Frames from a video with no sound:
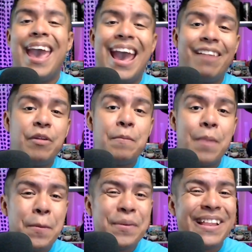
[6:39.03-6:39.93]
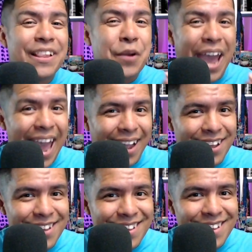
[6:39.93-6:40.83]
And remember the little
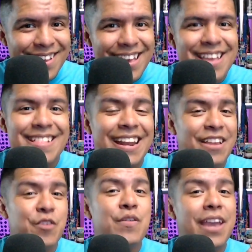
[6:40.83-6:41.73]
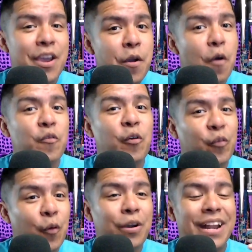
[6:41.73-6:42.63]
hack that you can go for
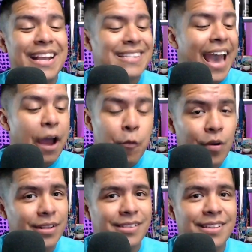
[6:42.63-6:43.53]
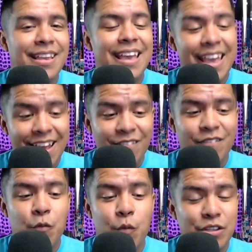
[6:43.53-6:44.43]
4 days at once. If
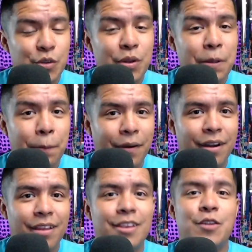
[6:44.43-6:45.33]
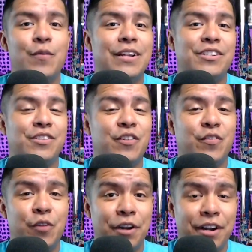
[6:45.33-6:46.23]
once you're in the park, you register
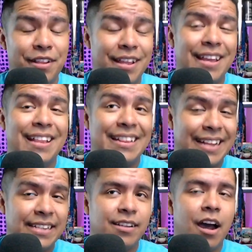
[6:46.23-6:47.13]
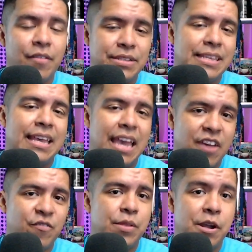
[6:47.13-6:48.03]
for another day. That's obviously
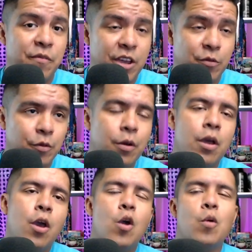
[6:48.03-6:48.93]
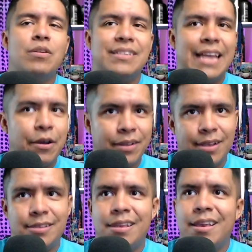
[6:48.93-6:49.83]
if they're available, which
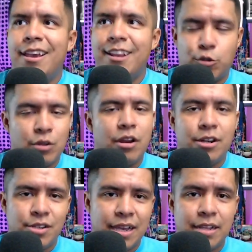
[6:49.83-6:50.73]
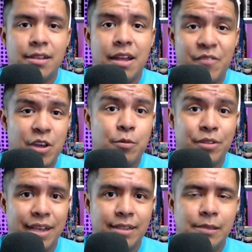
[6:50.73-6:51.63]
nowadays it is really hard to get
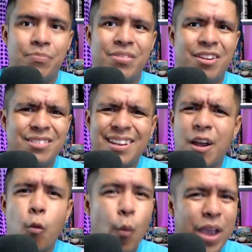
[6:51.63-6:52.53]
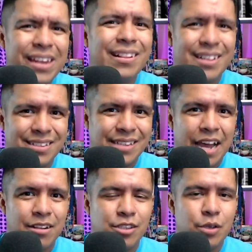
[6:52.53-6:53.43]
available dates. There is like a waiting list
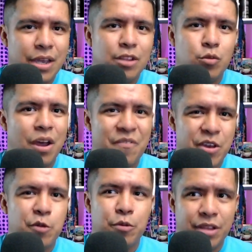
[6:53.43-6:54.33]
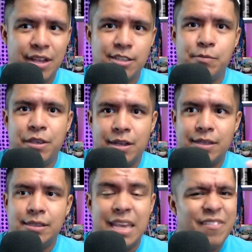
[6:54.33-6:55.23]
now to get available dates,
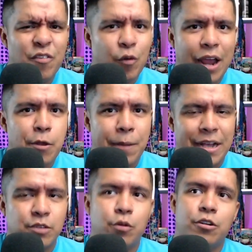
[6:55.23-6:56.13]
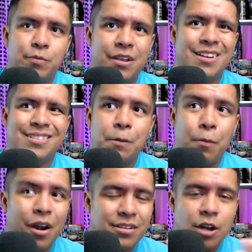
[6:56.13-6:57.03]
because even for annual pass holders, because the
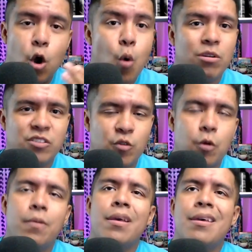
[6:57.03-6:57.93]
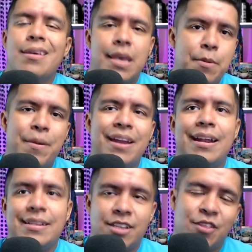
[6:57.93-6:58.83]
parks are always full. Keep in mind,
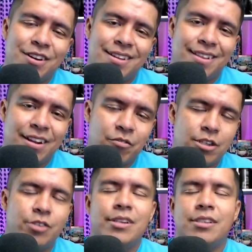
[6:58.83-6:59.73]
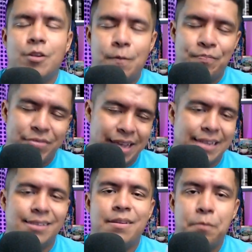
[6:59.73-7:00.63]
it is the 30th anniversary, so
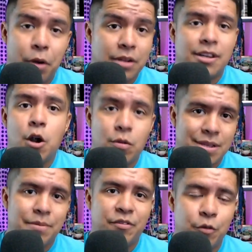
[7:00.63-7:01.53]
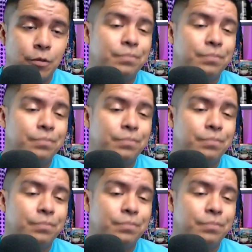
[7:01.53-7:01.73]
yes, parks are always going to be full.